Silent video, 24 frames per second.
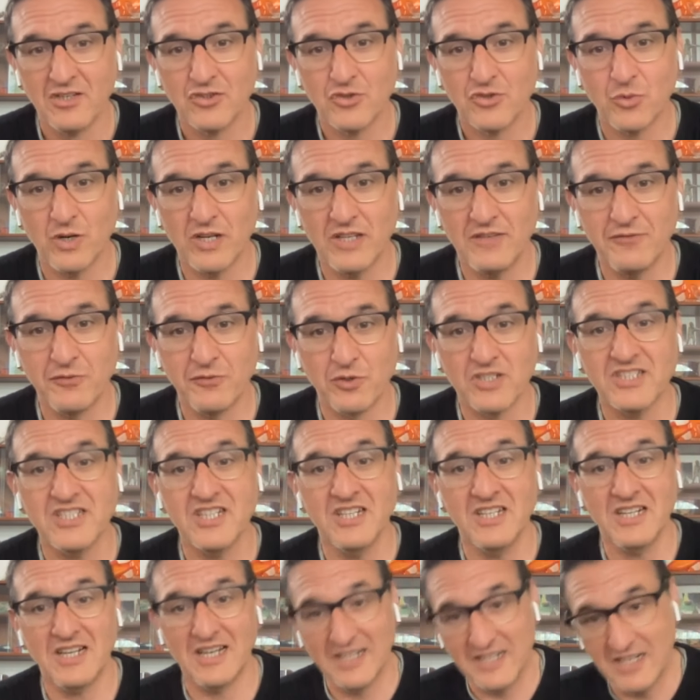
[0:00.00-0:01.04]

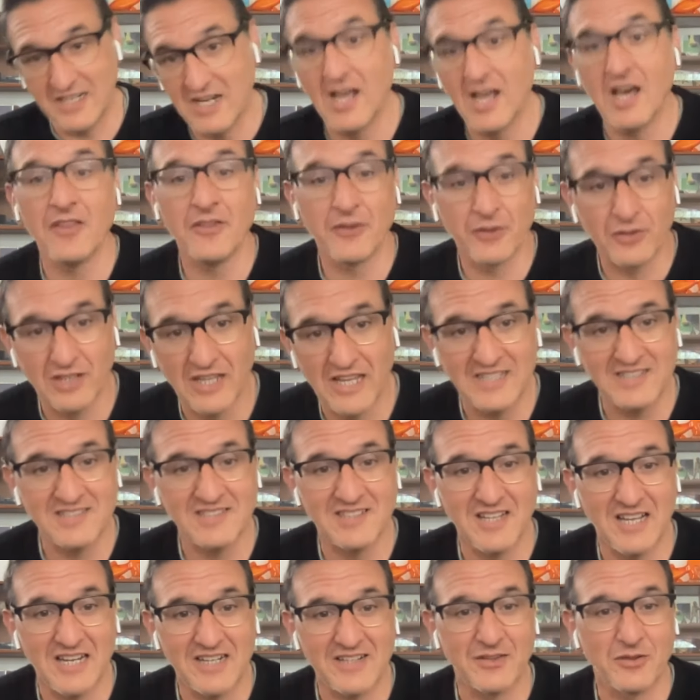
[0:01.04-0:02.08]
2014, another
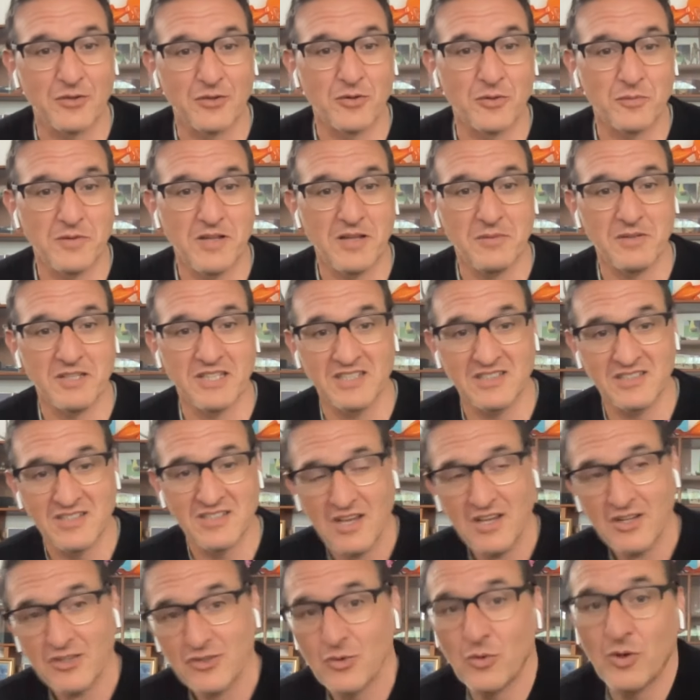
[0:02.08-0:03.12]
landslide of the Republicans.
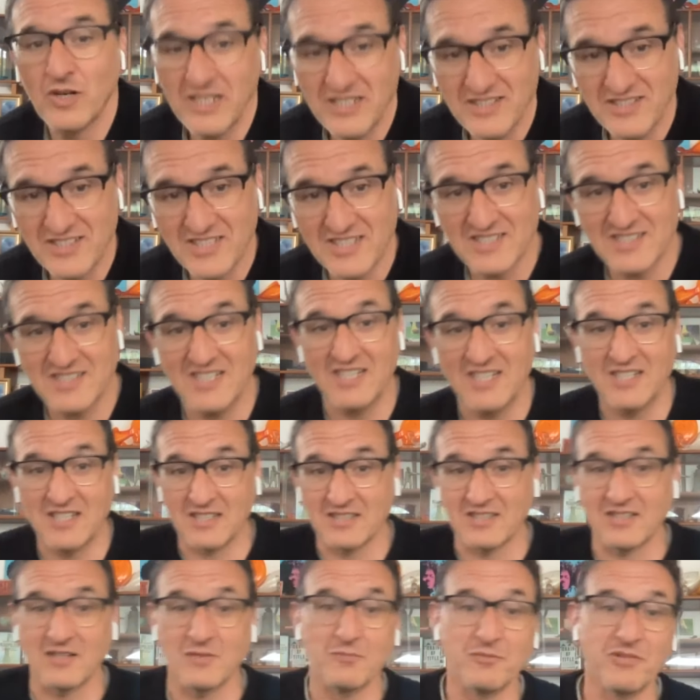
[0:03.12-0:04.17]
2016, a
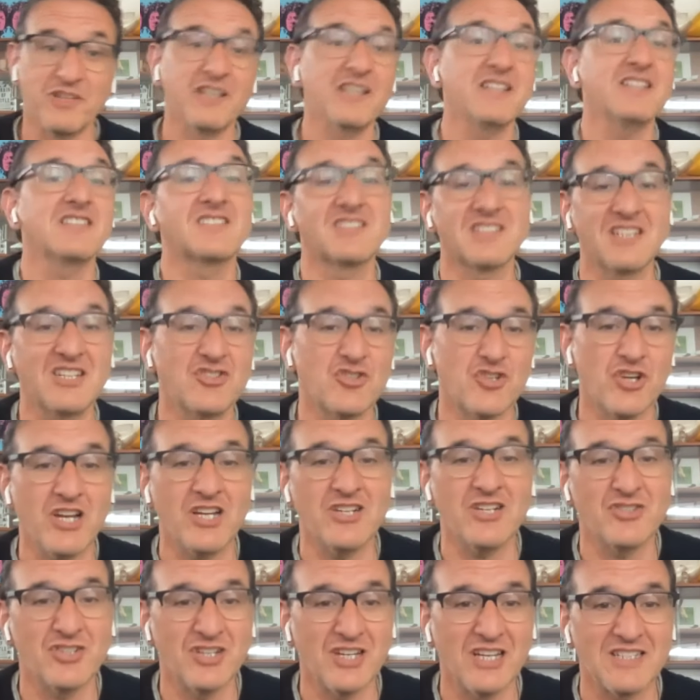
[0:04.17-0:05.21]
complete sea
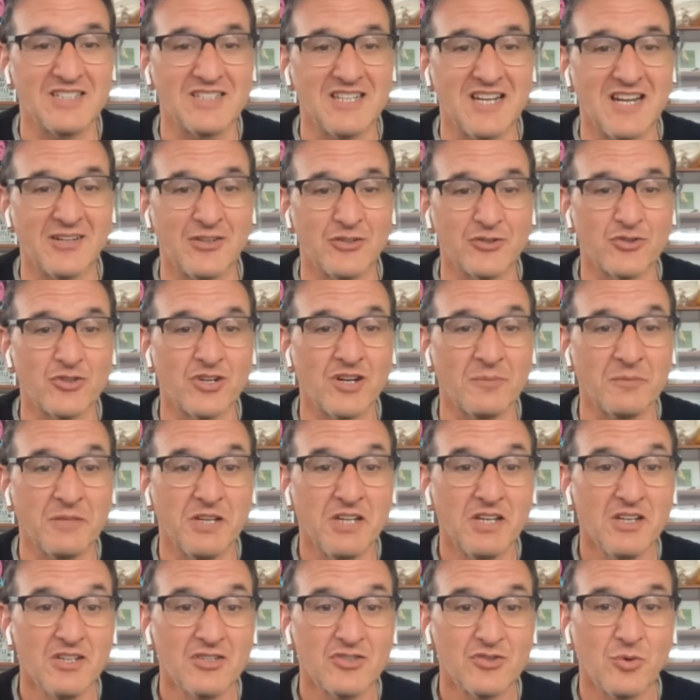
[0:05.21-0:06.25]
change. You get Donald Trump.
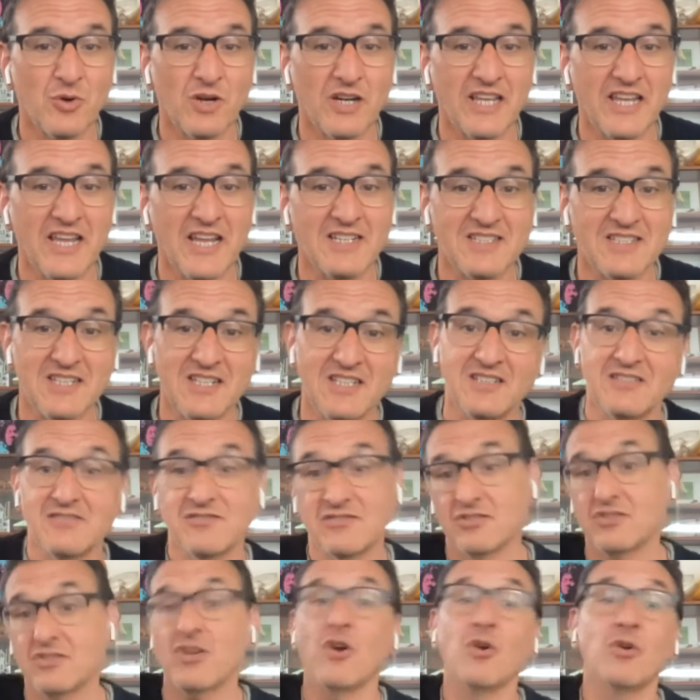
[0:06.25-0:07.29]
2018,
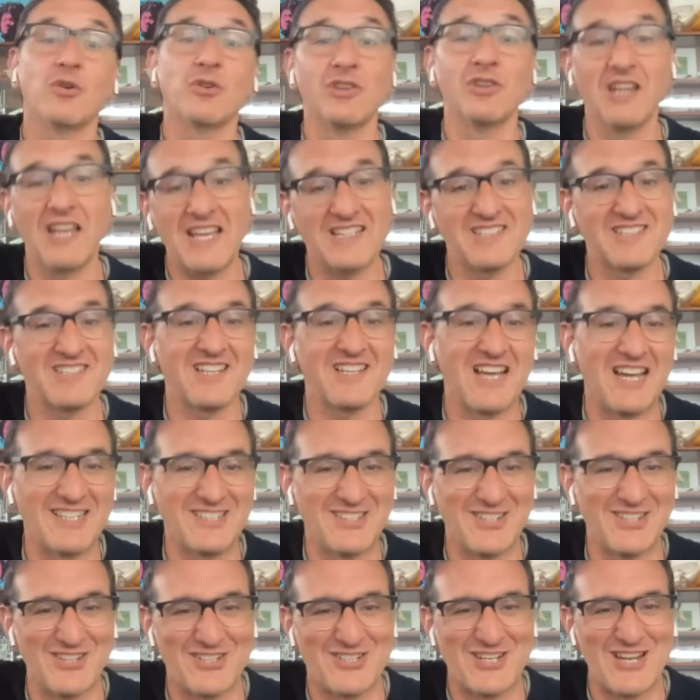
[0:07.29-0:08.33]
total
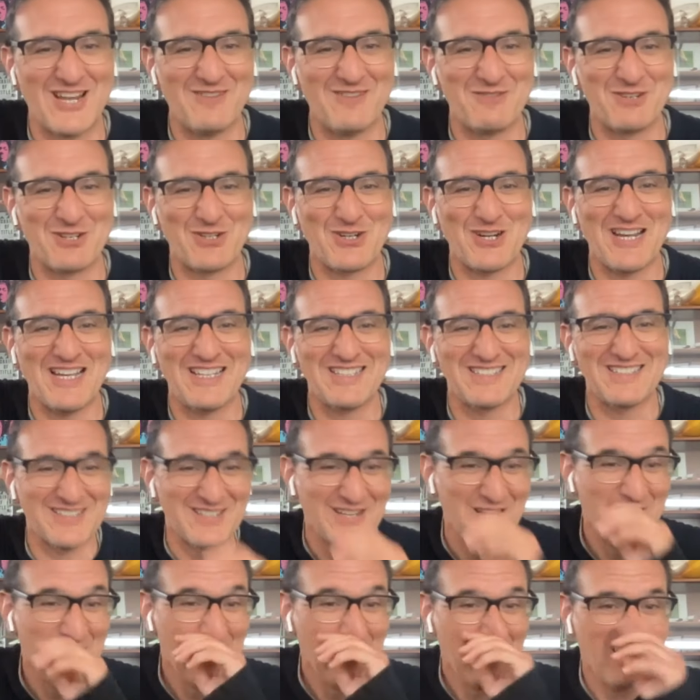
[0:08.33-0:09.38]
landslide to the Democrats.
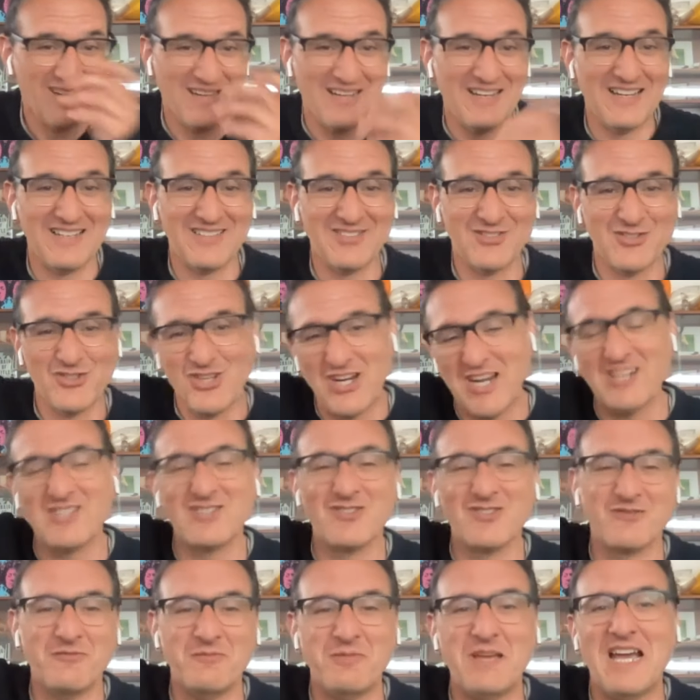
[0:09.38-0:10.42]
Uh,
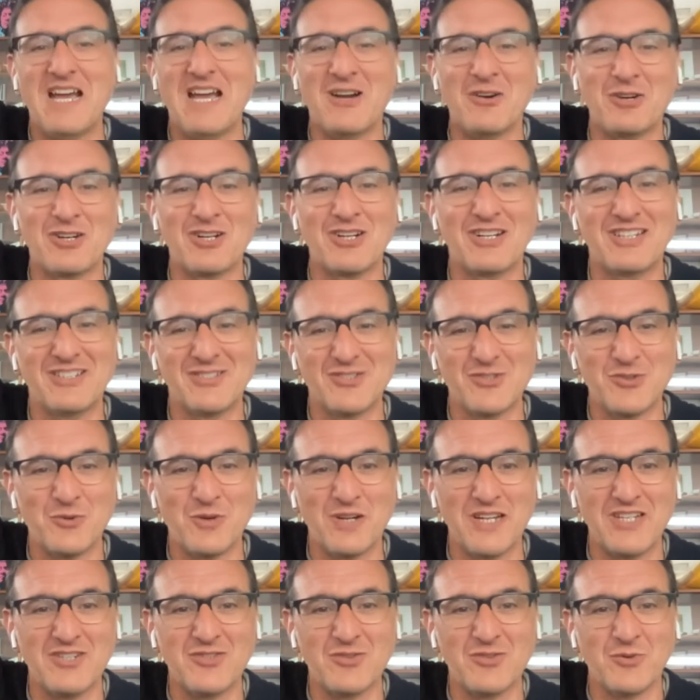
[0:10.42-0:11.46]
change of power in
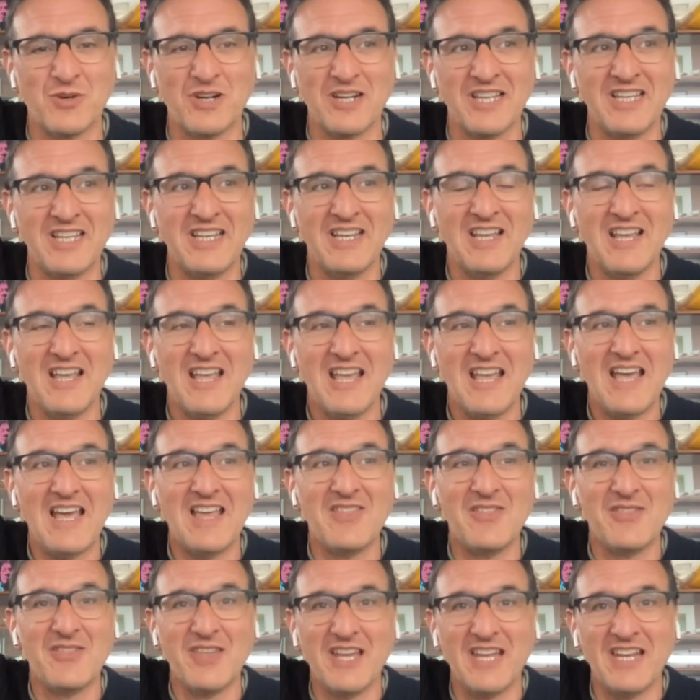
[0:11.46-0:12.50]
2020,
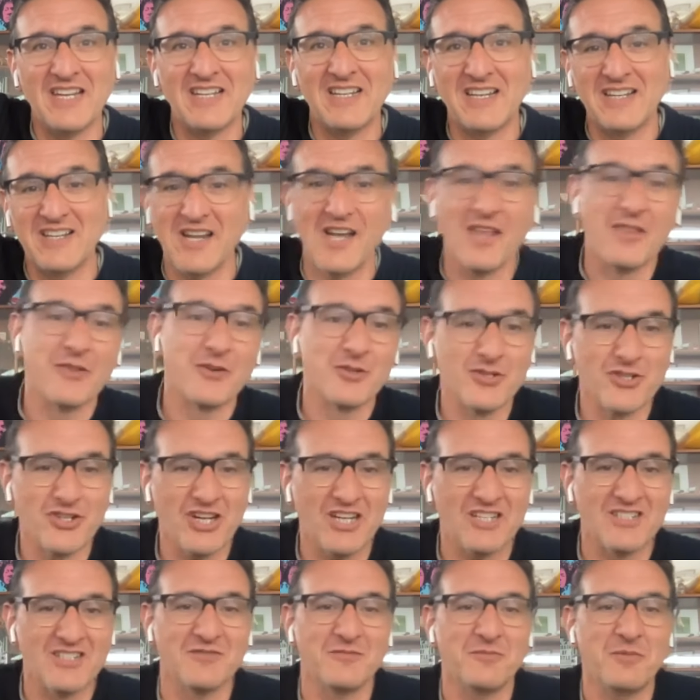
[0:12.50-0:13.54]
and then another
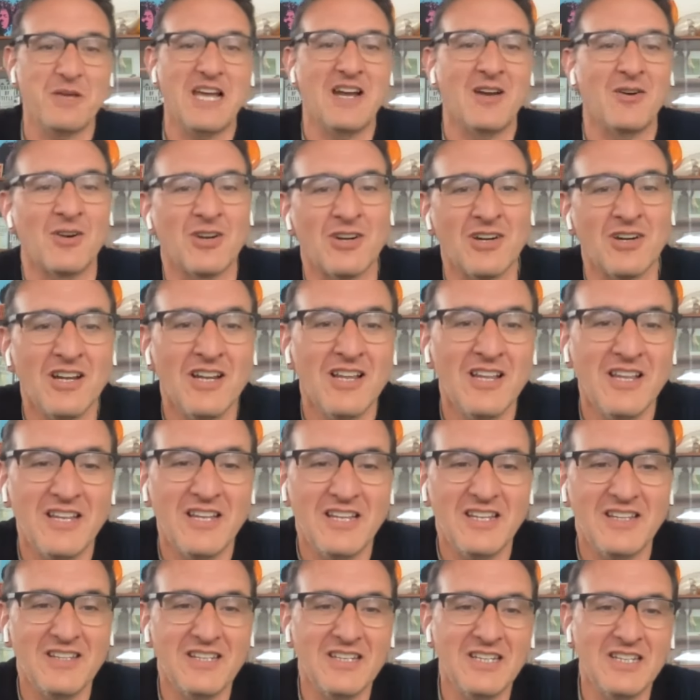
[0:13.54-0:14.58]
change of power
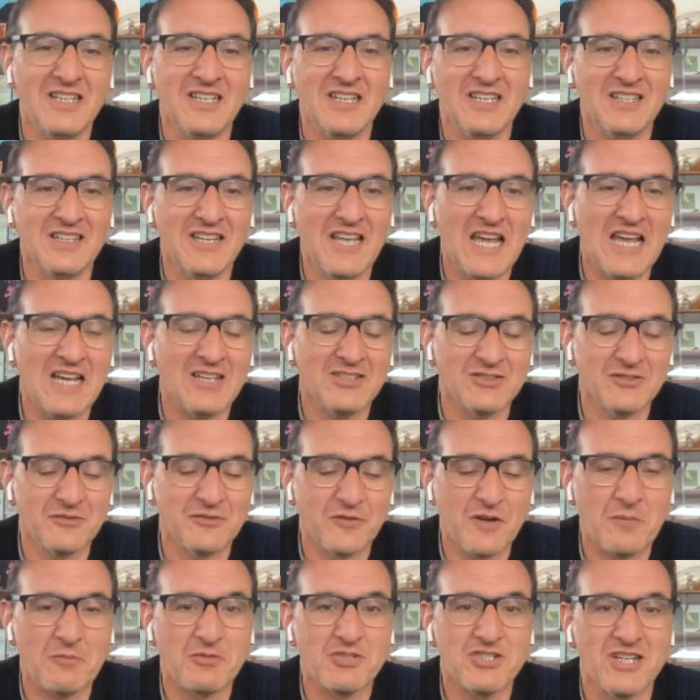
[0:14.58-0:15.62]
in the in the House of
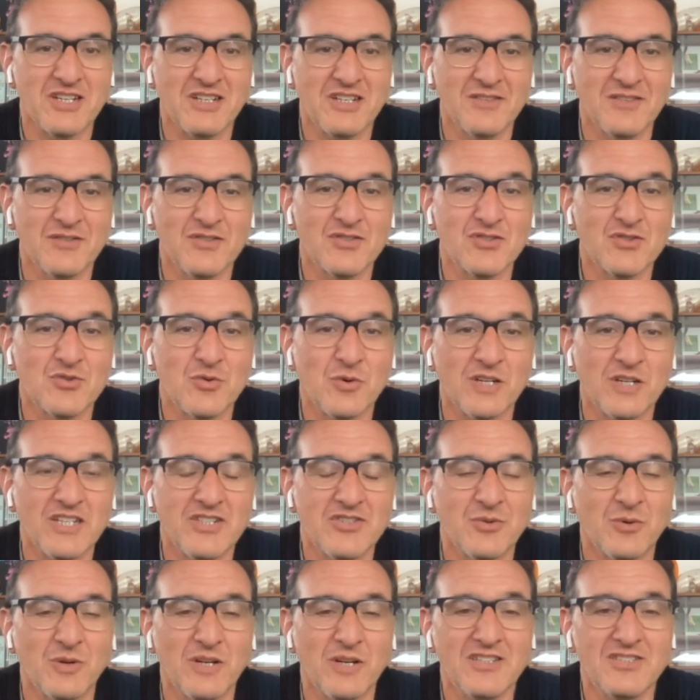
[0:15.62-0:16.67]
Representatives in
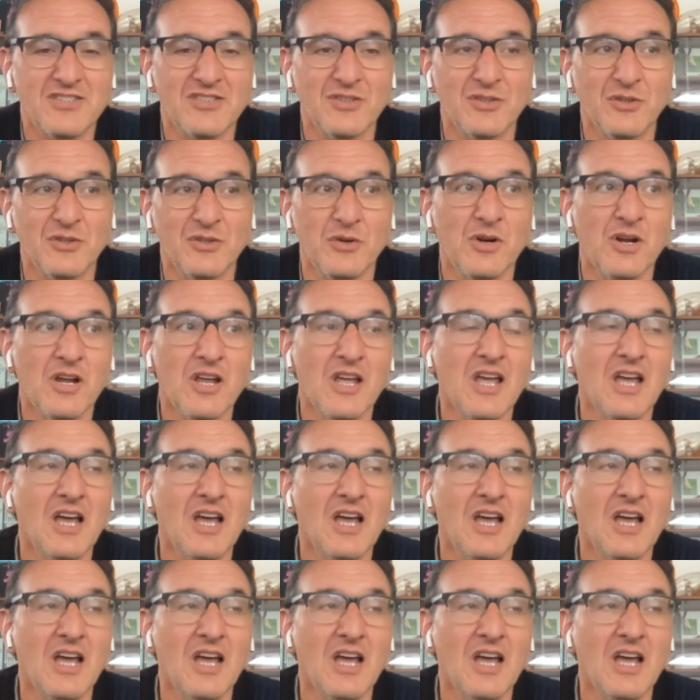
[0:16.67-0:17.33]
2022.